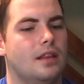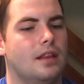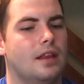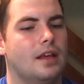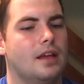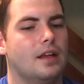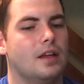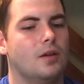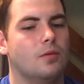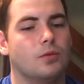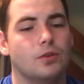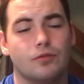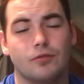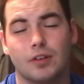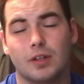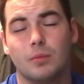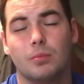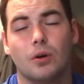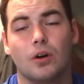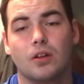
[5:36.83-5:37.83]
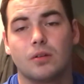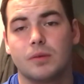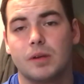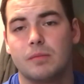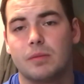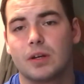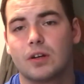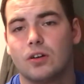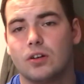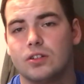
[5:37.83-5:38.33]
then it wouldn't really bother me,
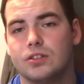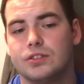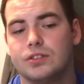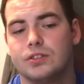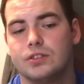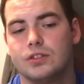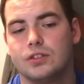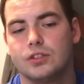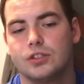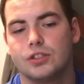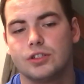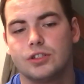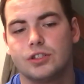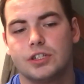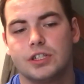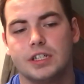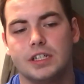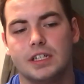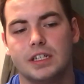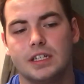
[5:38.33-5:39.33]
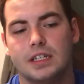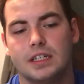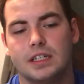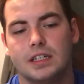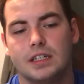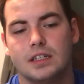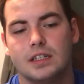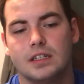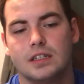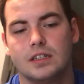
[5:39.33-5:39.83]
because
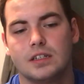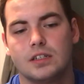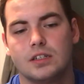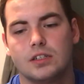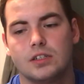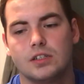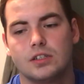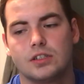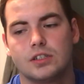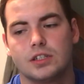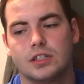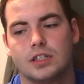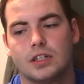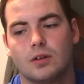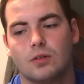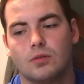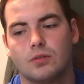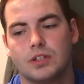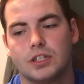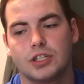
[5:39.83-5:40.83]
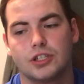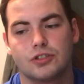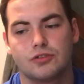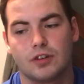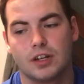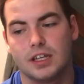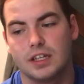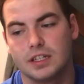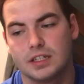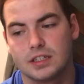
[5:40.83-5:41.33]
she only
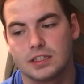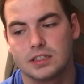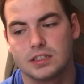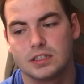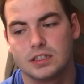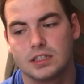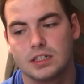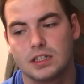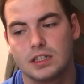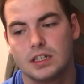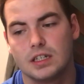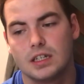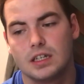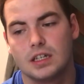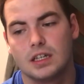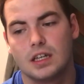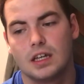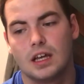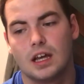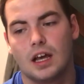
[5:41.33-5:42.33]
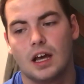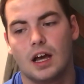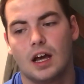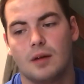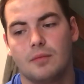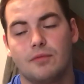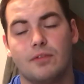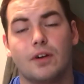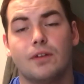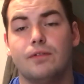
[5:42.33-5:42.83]
strikes
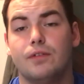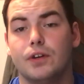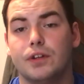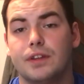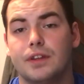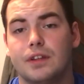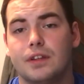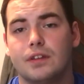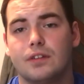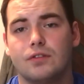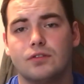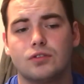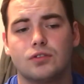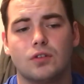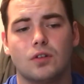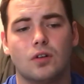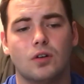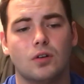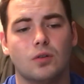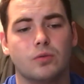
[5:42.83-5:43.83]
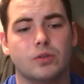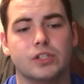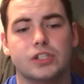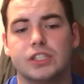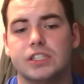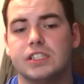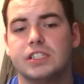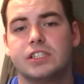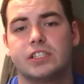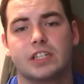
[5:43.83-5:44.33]
for food. So when
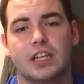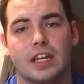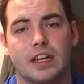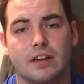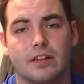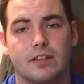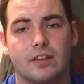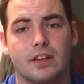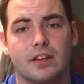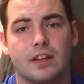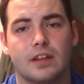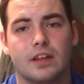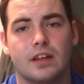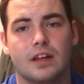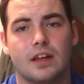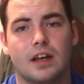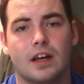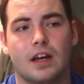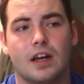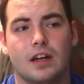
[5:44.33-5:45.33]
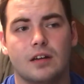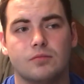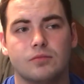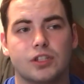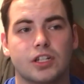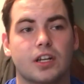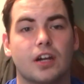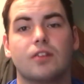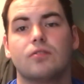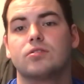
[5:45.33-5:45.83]
she's scared,
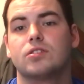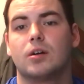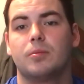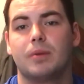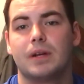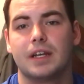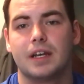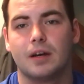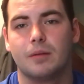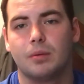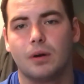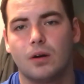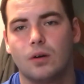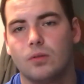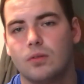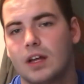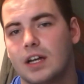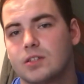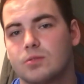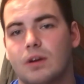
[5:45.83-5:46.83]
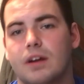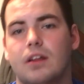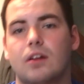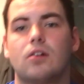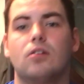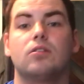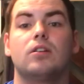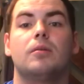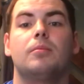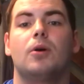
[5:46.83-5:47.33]
she curls up into a ball. That's why they're
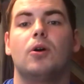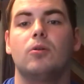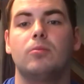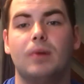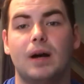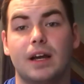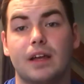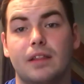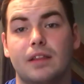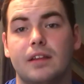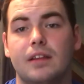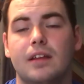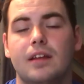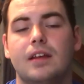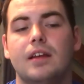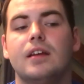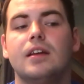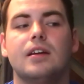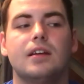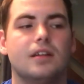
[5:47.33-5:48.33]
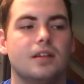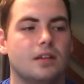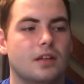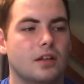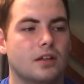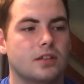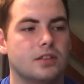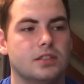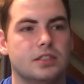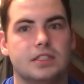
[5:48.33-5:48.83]
called a ball python,
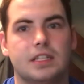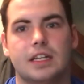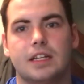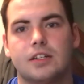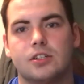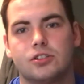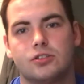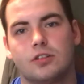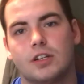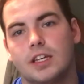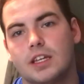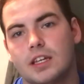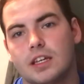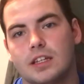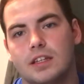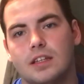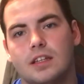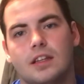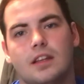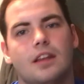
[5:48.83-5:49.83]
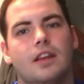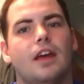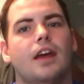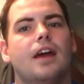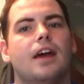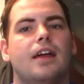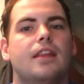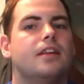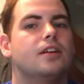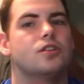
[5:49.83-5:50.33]
because instead of striking,
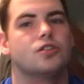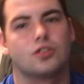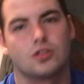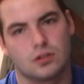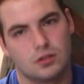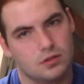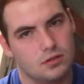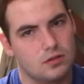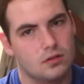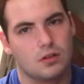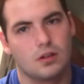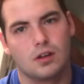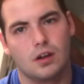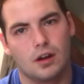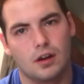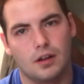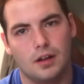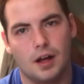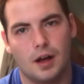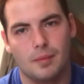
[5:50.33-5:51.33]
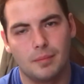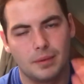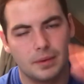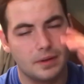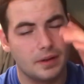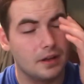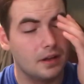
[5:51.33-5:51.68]
they just curl up.